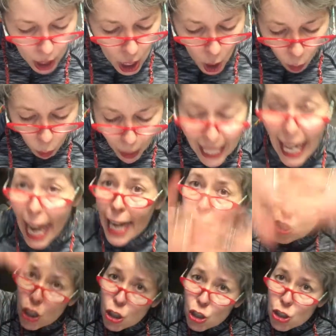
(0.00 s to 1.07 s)
what
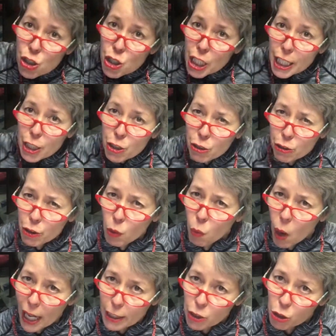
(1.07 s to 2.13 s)
energy do you
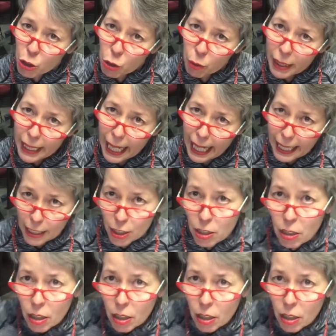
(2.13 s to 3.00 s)
want to create